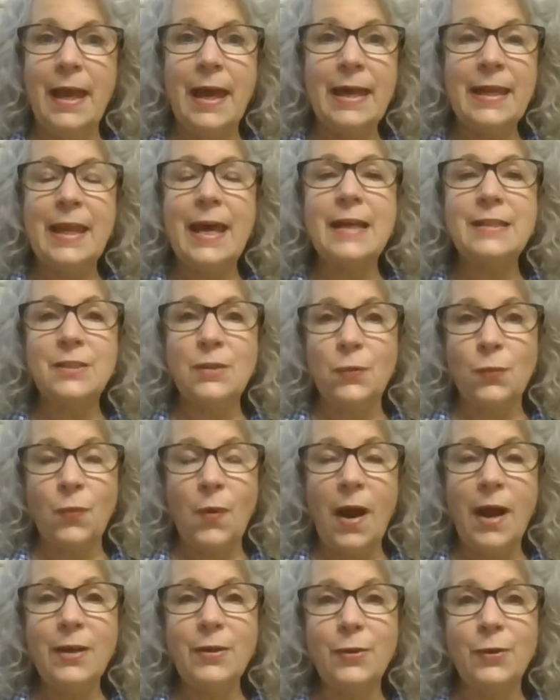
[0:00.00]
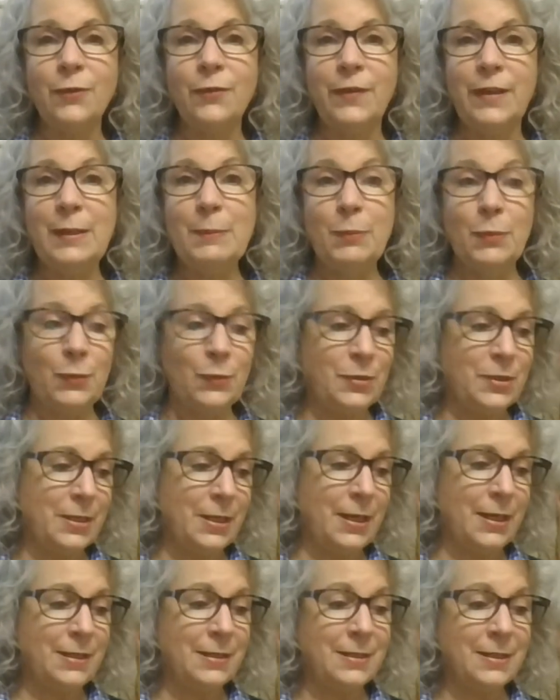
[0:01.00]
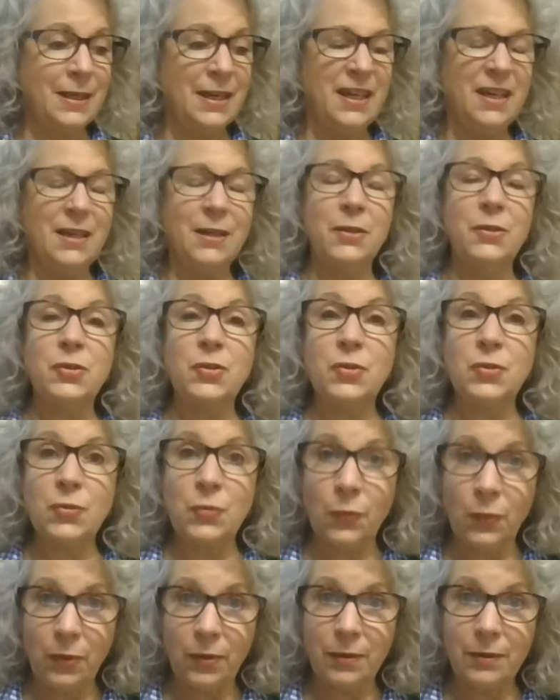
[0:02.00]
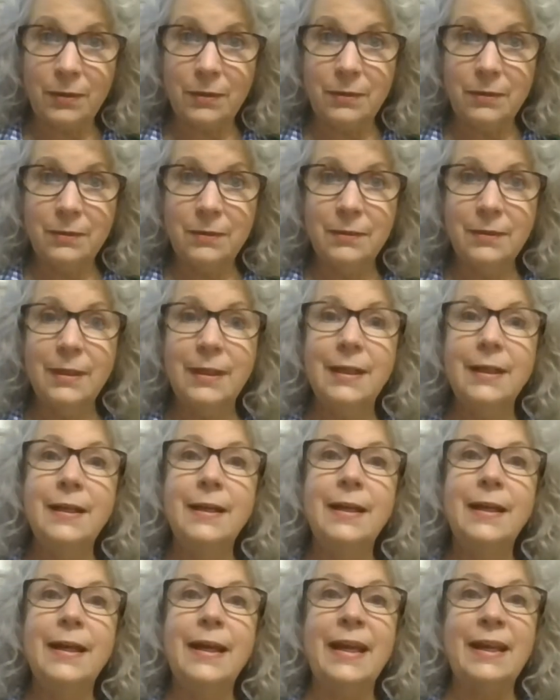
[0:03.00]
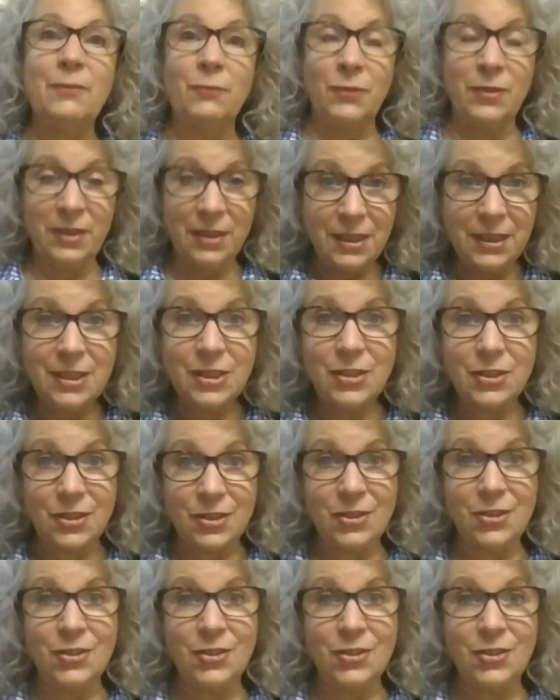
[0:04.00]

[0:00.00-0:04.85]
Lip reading: And as the writer of Hebrews says, historical and religious